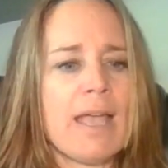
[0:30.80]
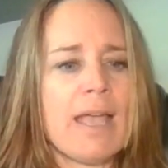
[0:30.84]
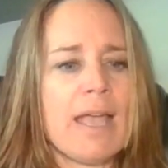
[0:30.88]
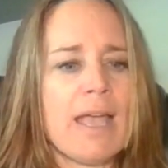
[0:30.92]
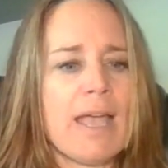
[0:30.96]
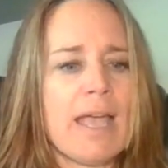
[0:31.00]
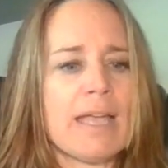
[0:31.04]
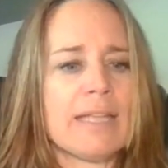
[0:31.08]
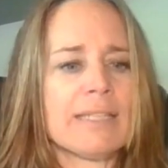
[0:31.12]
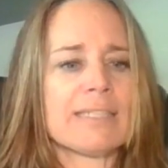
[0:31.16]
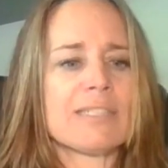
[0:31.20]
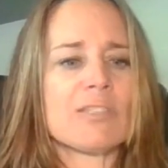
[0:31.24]

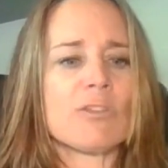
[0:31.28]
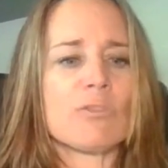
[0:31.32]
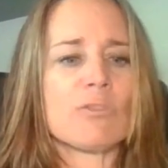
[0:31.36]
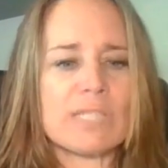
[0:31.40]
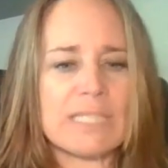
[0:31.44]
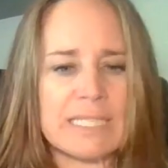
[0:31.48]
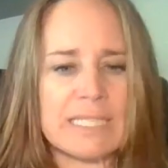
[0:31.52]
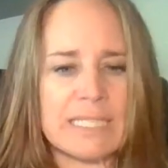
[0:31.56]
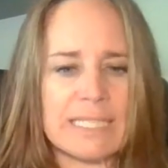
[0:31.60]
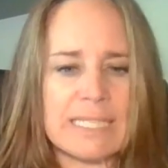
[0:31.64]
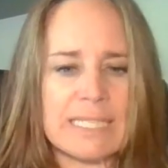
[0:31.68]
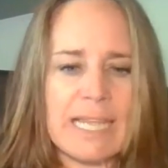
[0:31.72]
And so
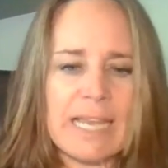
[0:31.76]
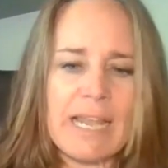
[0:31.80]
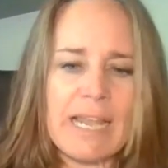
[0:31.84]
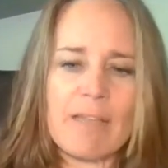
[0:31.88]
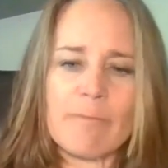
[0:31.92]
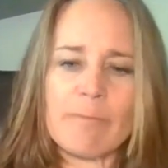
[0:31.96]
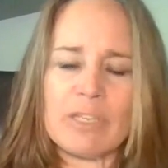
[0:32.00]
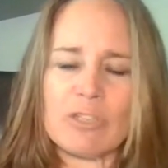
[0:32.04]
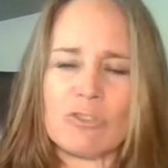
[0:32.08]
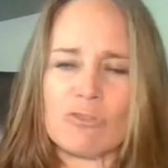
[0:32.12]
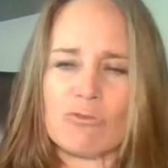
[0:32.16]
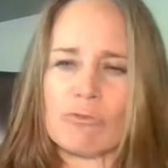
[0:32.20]
since then,
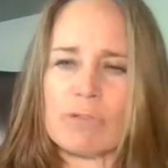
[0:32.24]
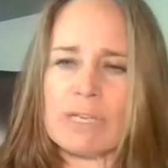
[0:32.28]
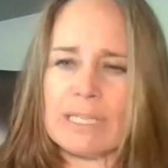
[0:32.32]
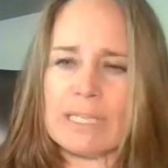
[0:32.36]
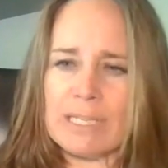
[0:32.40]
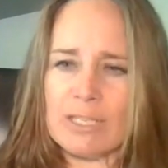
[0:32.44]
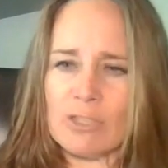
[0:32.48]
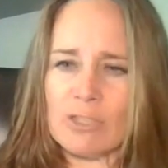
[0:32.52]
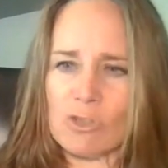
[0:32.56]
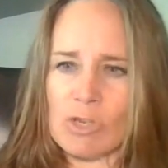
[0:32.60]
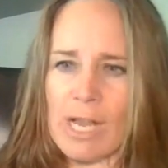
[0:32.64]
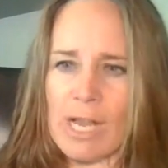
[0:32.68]
I've been
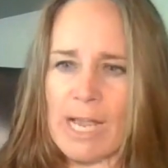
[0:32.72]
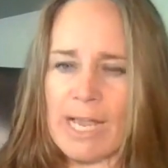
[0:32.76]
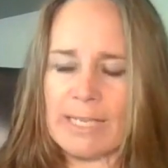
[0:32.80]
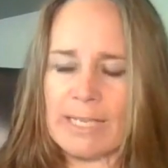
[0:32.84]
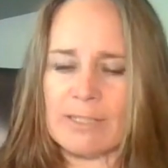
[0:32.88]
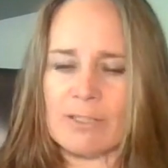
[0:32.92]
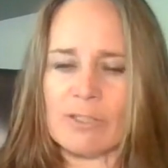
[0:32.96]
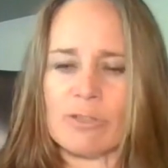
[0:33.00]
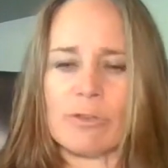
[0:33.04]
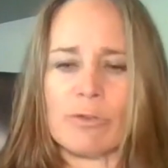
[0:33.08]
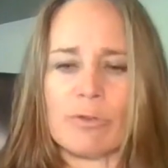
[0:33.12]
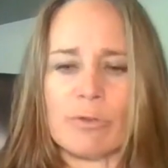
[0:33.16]
really trying
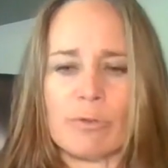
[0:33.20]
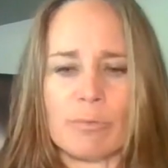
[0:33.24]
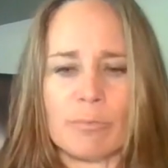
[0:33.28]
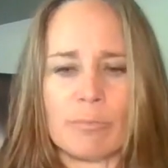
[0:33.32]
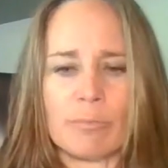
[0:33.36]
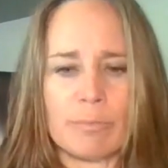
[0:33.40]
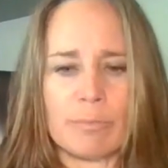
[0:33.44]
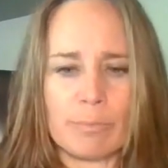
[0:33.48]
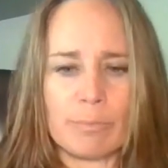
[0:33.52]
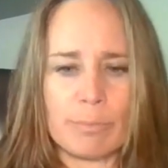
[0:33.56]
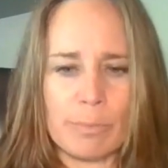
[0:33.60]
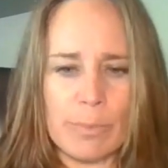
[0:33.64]

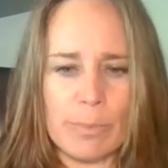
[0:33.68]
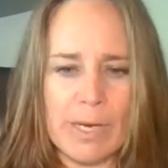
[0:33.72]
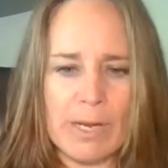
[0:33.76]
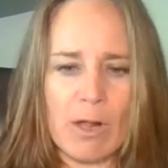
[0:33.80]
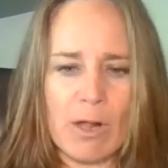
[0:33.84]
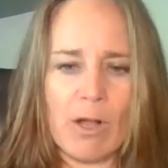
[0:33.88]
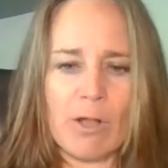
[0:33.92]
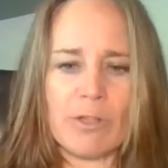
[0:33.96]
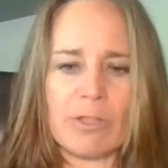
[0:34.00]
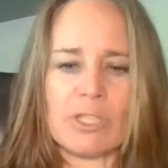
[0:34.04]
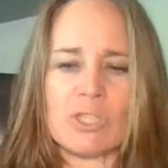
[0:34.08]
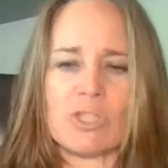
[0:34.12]
to bring
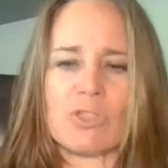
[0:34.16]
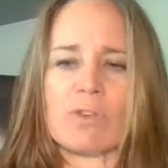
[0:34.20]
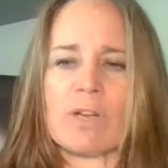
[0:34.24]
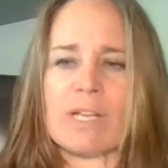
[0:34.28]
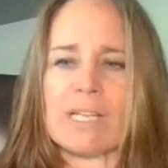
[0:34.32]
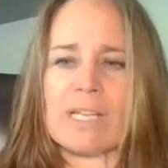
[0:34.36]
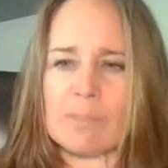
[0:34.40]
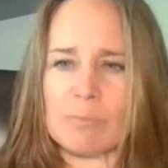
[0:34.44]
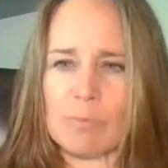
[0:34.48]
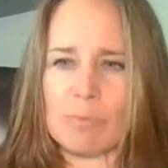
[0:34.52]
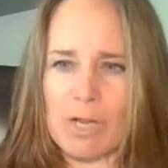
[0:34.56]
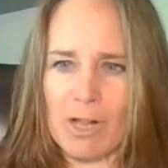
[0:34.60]
all the
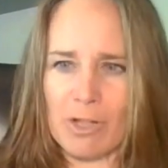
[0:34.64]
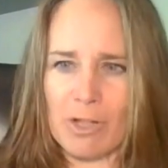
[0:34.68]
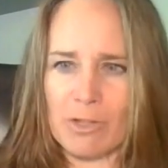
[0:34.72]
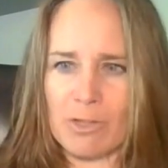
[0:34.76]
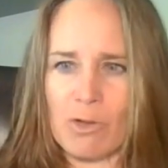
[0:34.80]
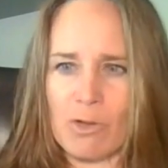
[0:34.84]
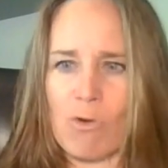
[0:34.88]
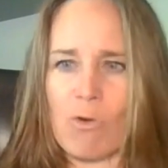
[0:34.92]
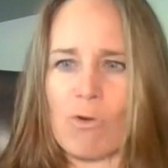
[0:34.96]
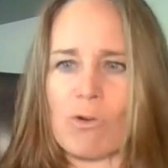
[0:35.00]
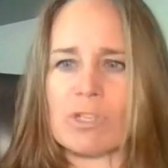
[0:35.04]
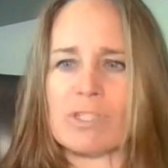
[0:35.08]
stress, bring all
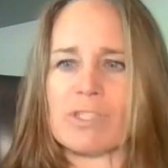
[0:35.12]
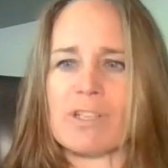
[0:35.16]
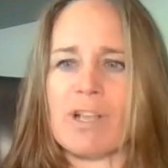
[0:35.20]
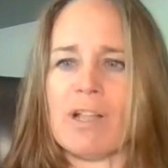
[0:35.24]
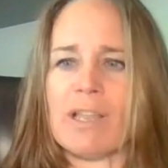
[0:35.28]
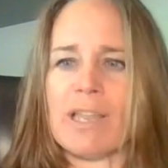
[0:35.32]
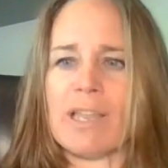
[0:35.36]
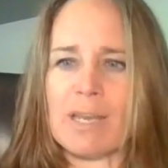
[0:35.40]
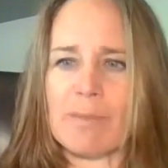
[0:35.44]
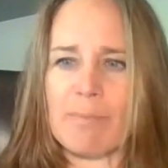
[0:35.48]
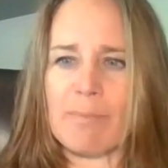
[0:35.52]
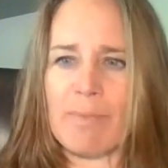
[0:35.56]
the
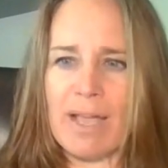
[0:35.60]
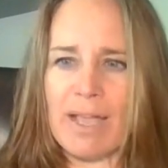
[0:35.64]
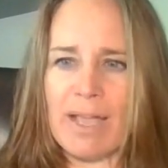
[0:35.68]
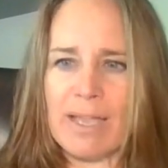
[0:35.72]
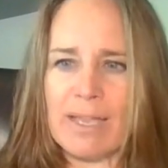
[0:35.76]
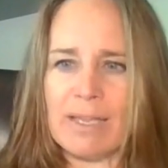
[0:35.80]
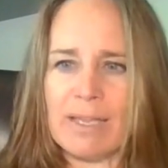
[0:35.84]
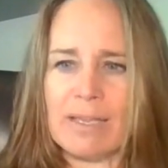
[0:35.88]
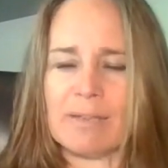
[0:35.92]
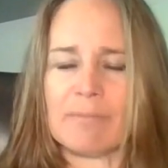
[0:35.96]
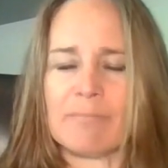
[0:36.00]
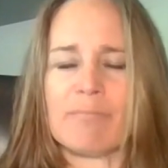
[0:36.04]
cortisol out of
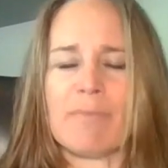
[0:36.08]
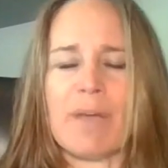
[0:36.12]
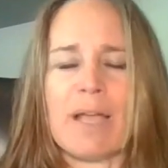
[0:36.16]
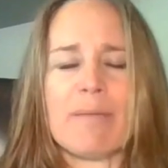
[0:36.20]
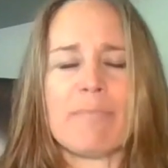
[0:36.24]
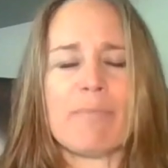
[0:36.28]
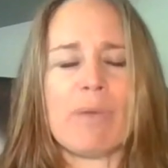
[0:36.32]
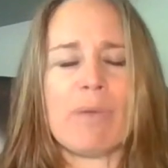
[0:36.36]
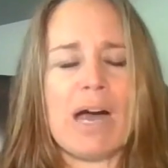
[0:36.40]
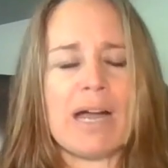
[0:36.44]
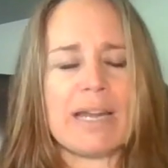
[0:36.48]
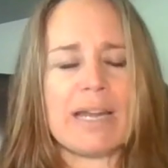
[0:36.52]
my my
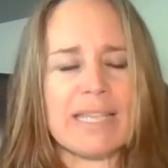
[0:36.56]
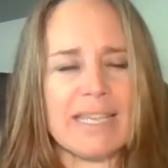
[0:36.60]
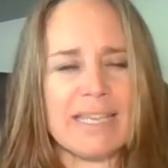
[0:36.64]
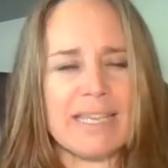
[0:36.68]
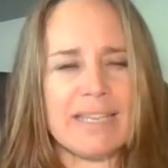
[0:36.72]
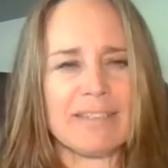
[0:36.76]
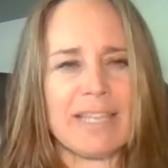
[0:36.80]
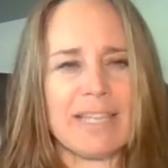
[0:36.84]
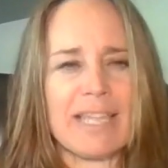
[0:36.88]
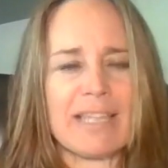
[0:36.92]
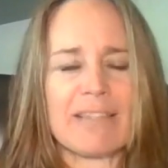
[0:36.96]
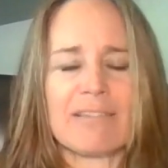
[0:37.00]

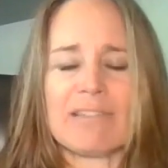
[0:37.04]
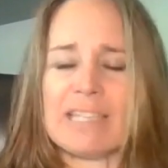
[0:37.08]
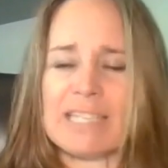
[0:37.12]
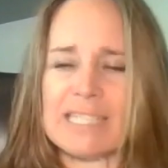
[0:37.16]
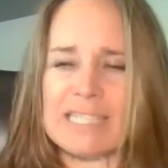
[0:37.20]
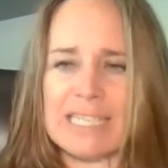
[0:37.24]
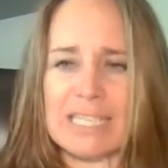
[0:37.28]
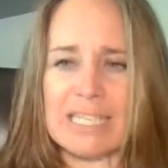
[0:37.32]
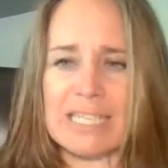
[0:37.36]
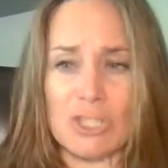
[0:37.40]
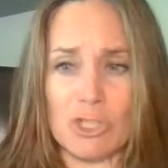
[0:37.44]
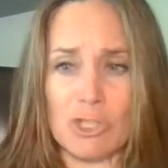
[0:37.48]
body. Like
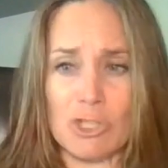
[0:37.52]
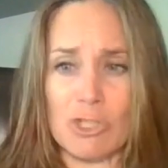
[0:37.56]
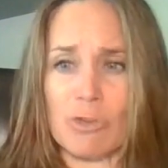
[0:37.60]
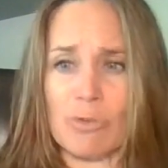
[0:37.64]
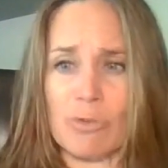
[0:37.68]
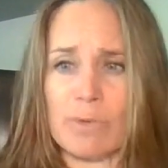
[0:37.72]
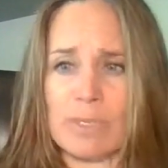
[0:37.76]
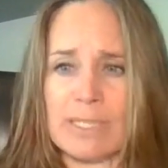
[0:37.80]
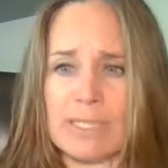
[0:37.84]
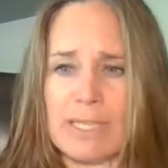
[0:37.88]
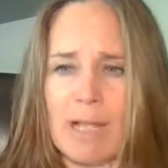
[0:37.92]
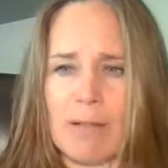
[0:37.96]
listening to
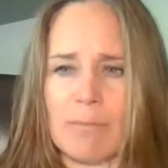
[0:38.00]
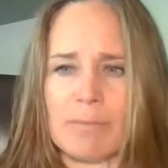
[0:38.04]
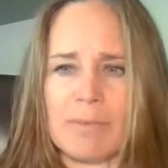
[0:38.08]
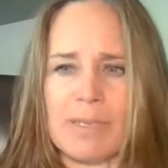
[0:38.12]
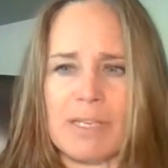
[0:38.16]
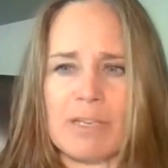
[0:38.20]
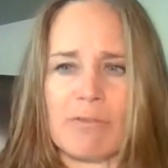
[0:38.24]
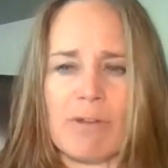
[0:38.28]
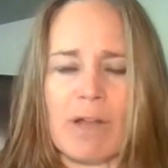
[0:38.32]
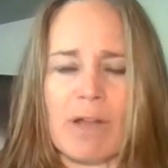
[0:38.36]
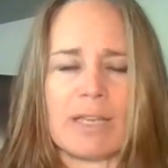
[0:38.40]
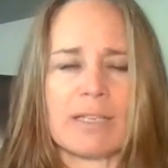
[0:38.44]
you has helped
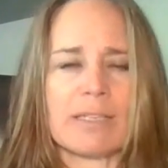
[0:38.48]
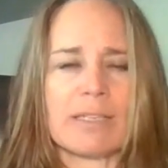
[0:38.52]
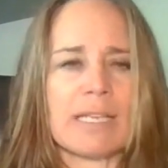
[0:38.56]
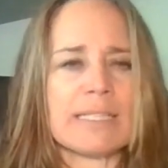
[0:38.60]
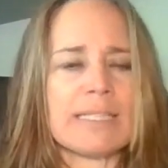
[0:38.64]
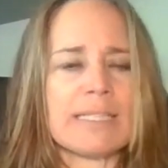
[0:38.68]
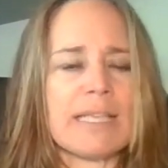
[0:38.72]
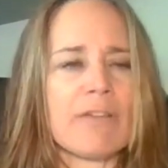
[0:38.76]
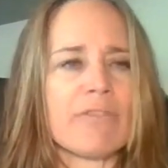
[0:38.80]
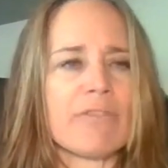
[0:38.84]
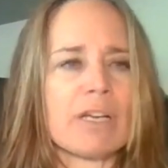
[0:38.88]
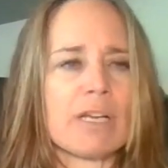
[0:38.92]
me to
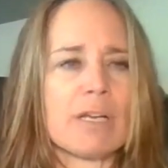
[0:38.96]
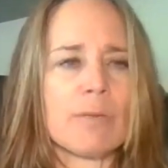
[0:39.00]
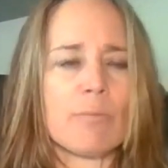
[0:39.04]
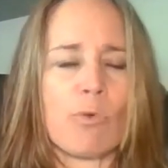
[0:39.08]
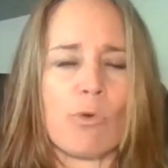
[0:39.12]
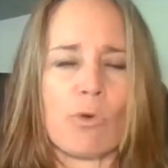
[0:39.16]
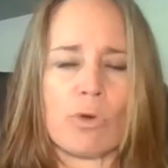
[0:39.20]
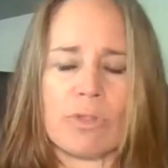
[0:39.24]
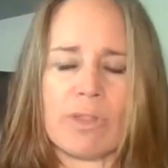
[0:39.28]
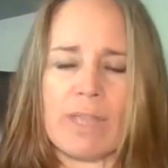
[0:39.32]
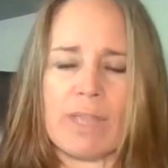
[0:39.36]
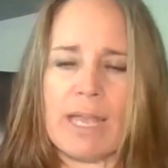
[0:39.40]
recognize how very
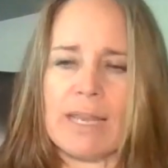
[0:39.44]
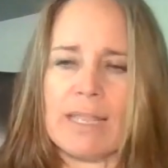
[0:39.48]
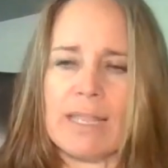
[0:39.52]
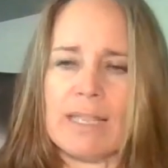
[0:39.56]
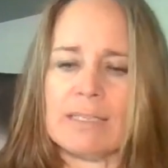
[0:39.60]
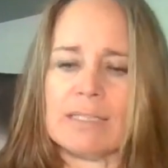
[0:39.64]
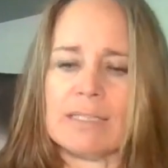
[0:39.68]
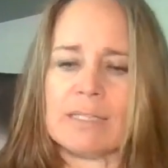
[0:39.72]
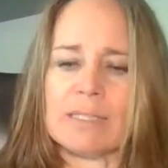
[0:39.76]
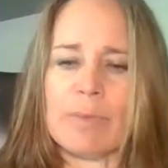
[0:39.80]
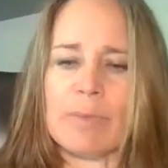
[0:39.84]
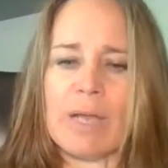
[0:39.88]
important that
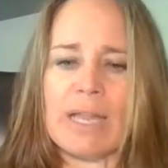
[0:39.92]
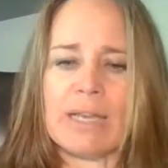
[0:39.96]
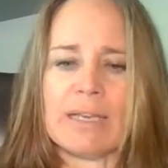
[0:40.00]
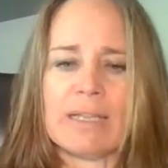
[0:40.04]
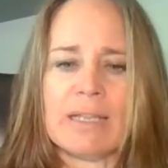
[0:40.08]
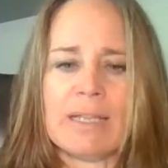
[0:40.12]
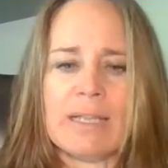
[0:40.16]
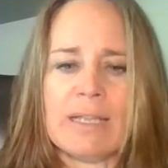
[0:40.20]
is. But